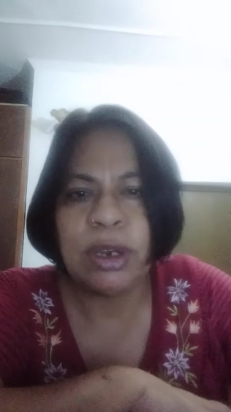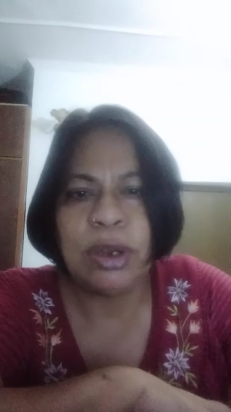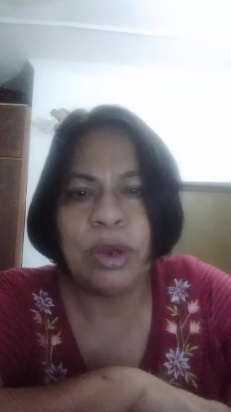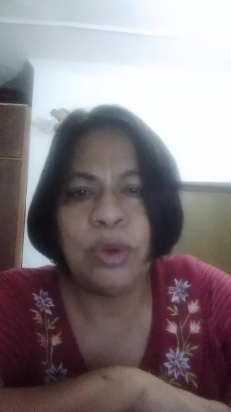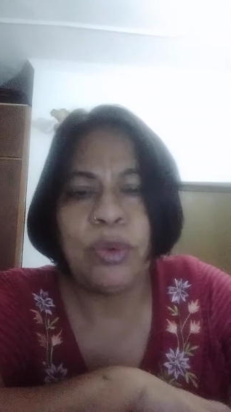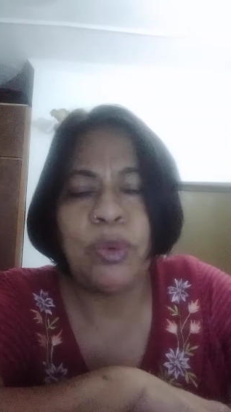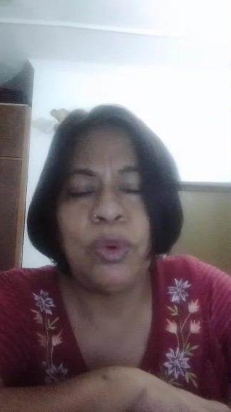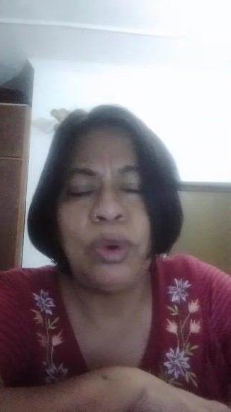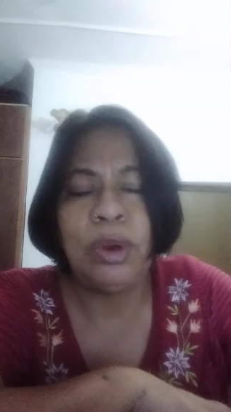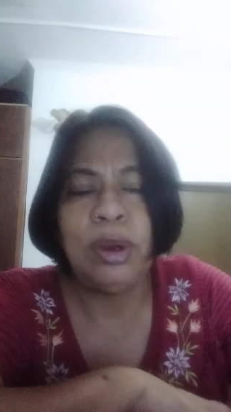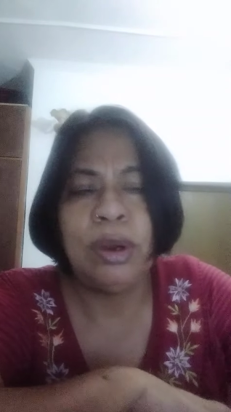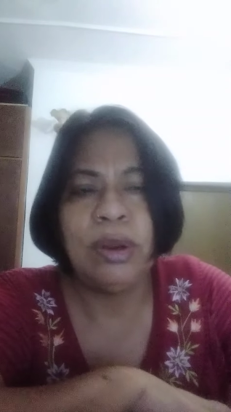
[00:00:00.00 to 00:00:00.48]

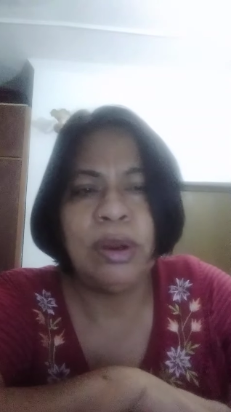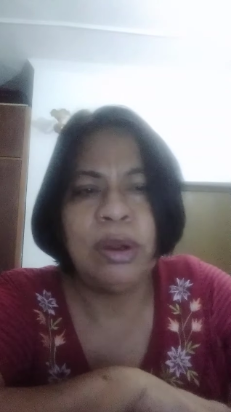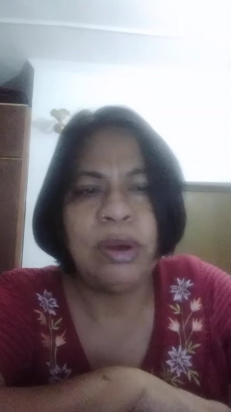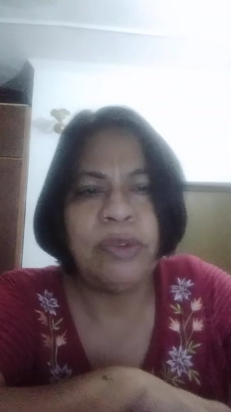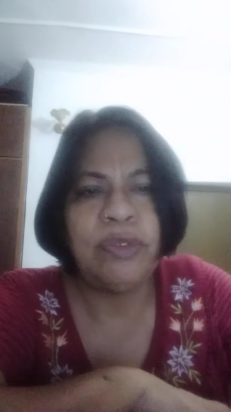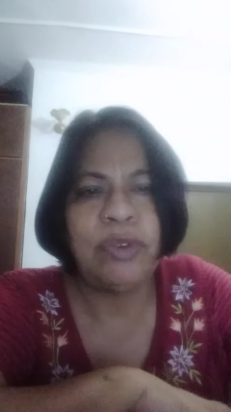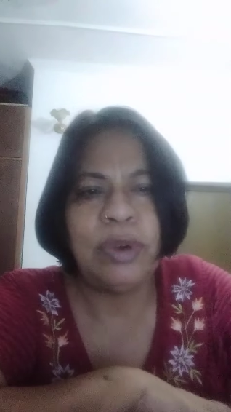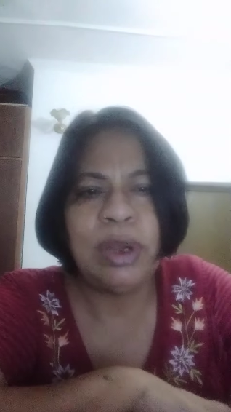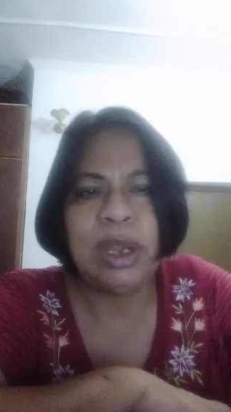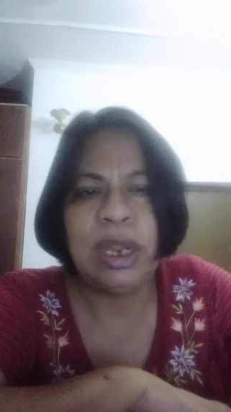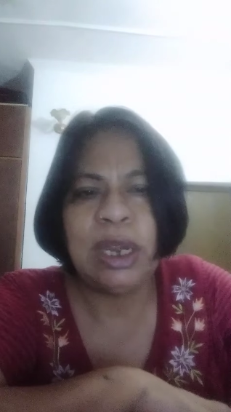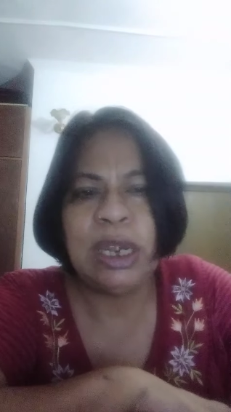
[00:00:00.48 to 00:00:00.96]

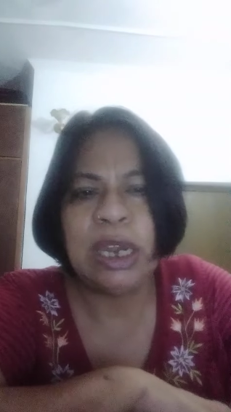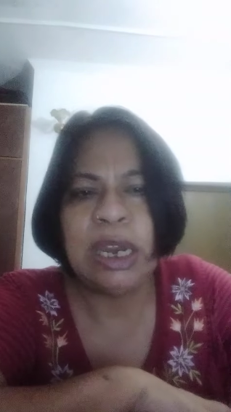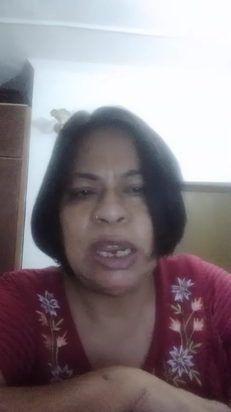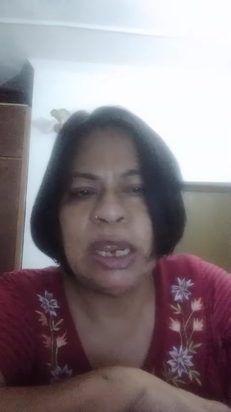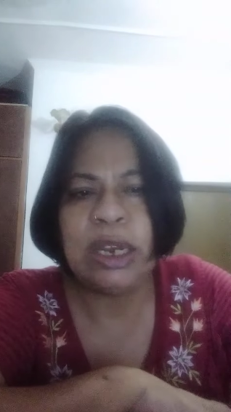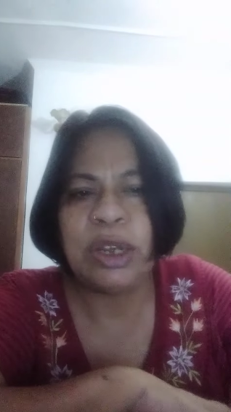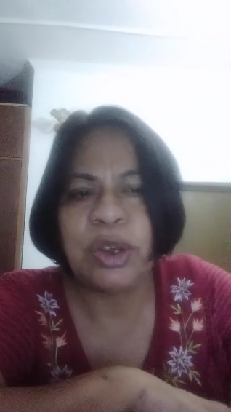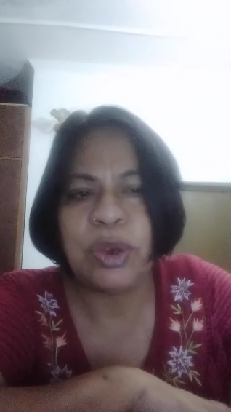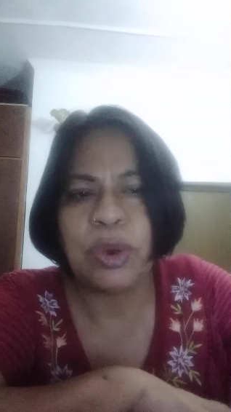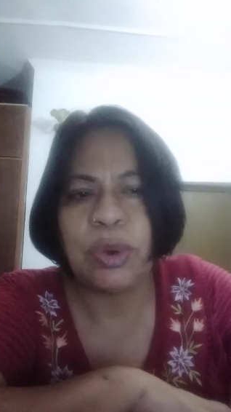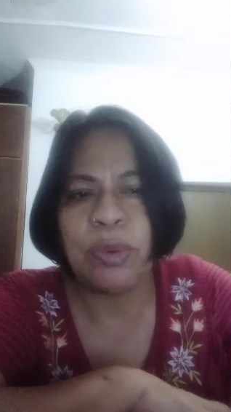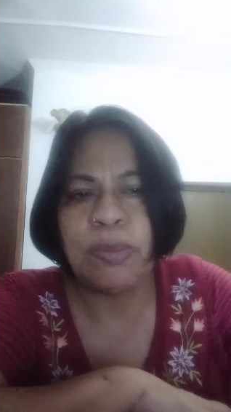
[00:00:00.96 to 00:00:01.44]

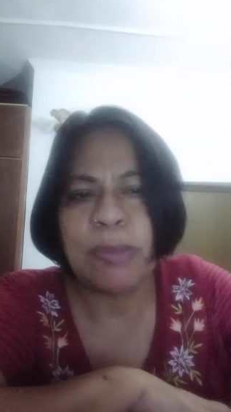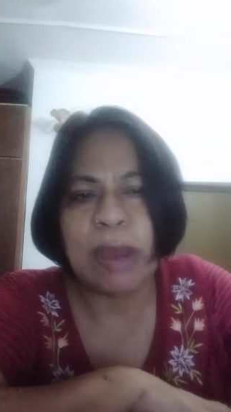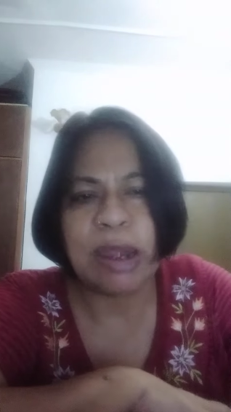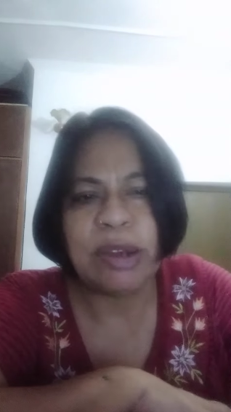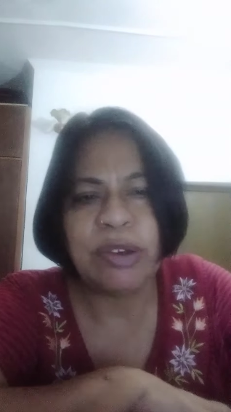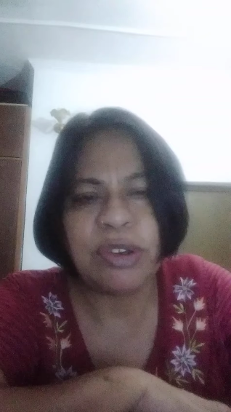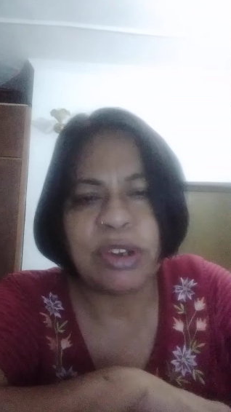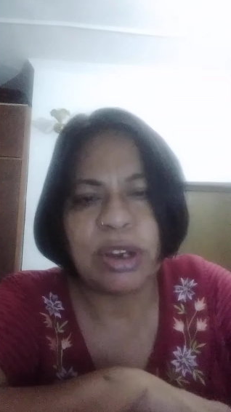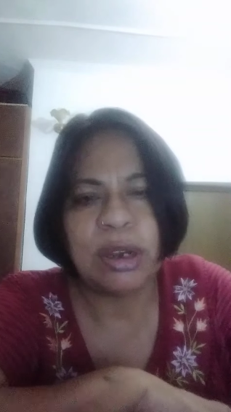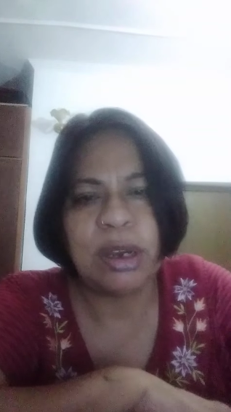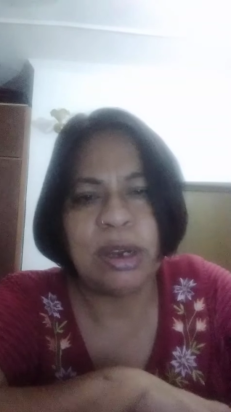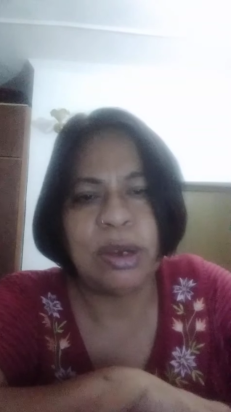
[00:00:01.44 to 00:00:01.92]
need to
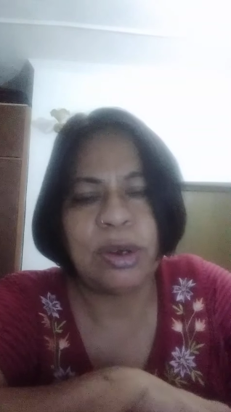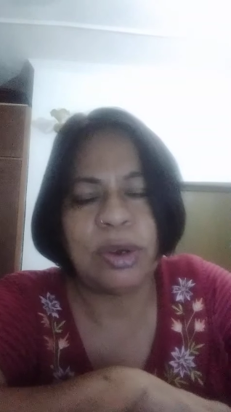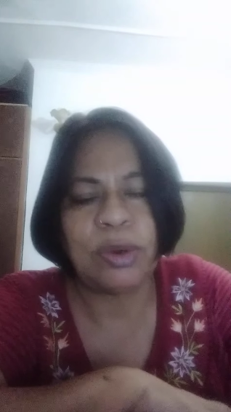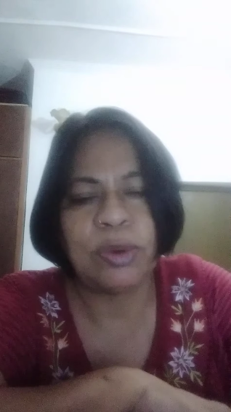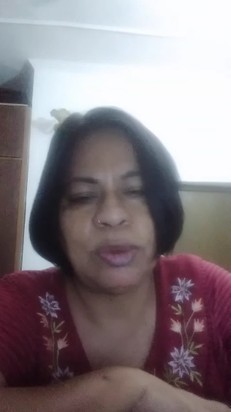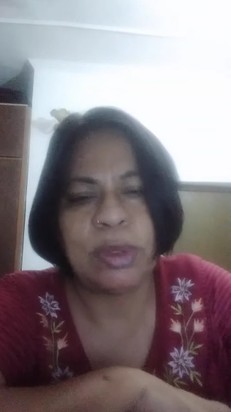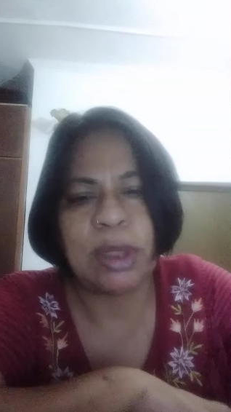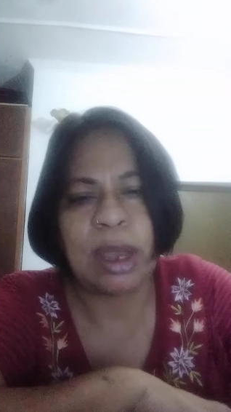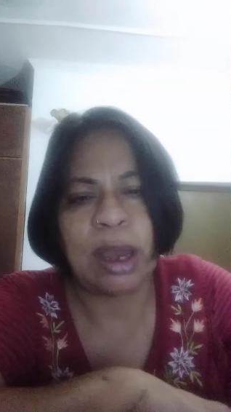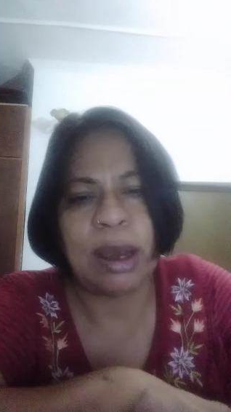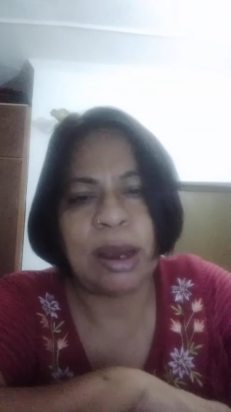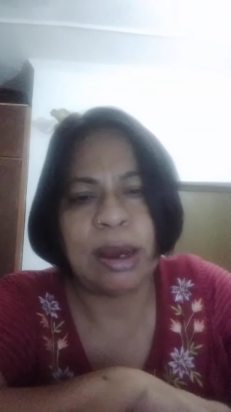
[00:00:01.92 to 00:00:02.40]
mention
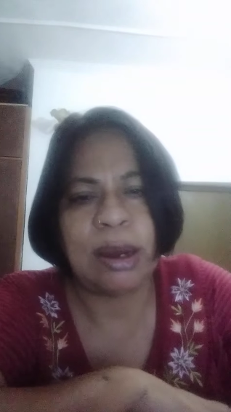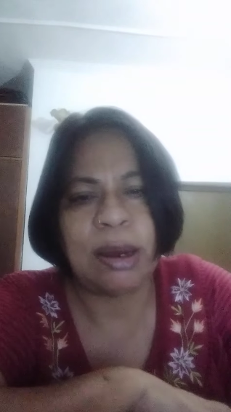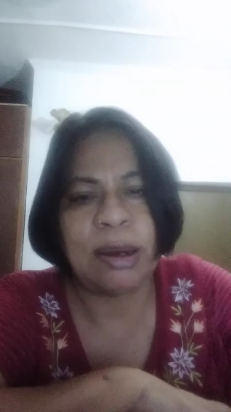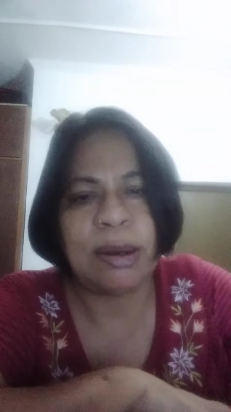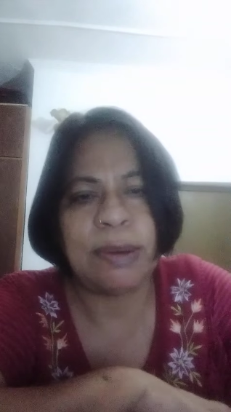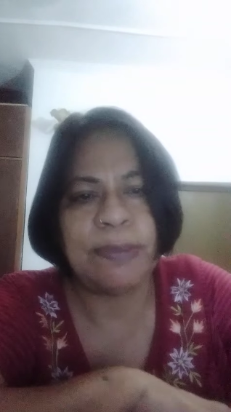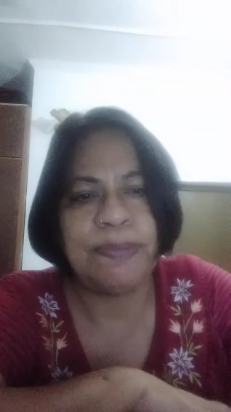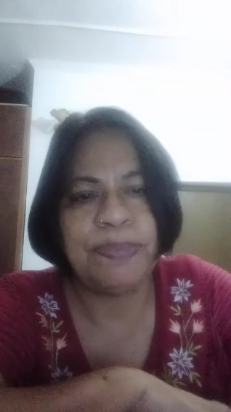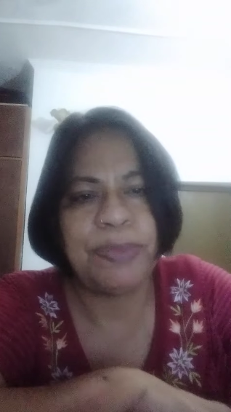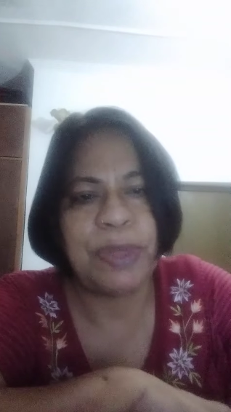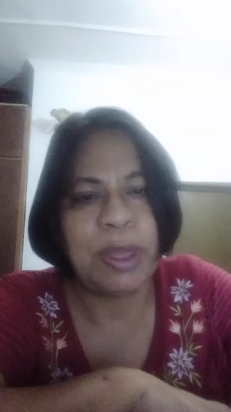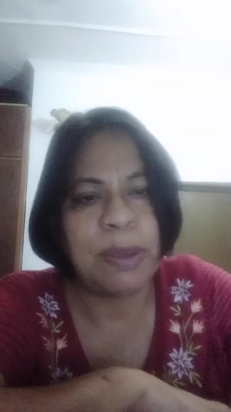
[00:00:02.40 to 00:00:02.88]
into
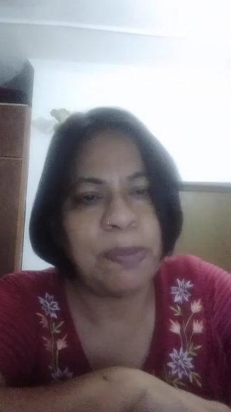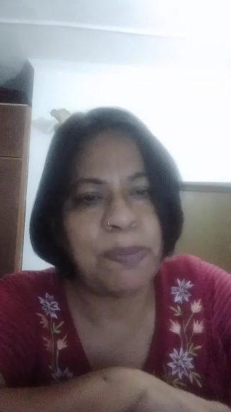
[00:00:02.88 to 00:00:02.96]
the